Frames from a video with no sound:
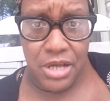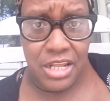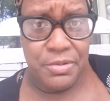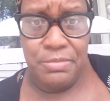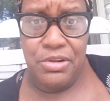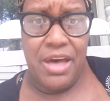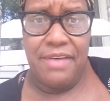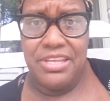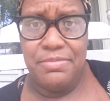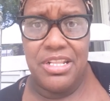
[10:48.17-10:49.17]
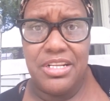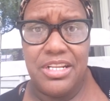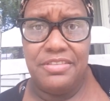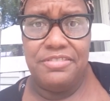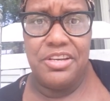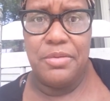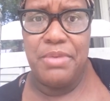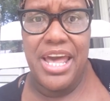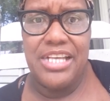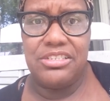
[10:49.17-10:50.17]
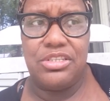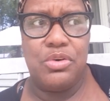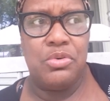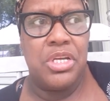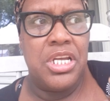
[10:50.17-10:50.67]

other people don't have the ability to feel your pain. So